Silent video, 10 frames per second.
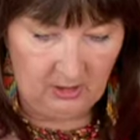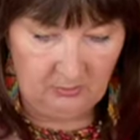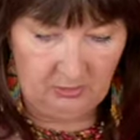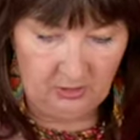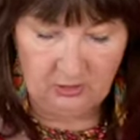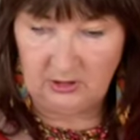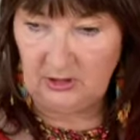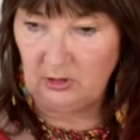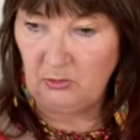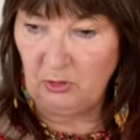Because
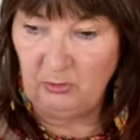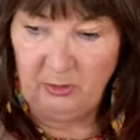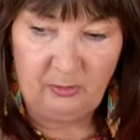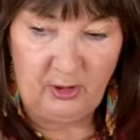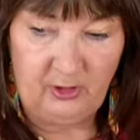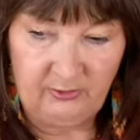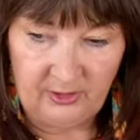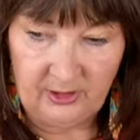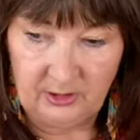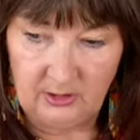it would be
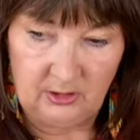perfect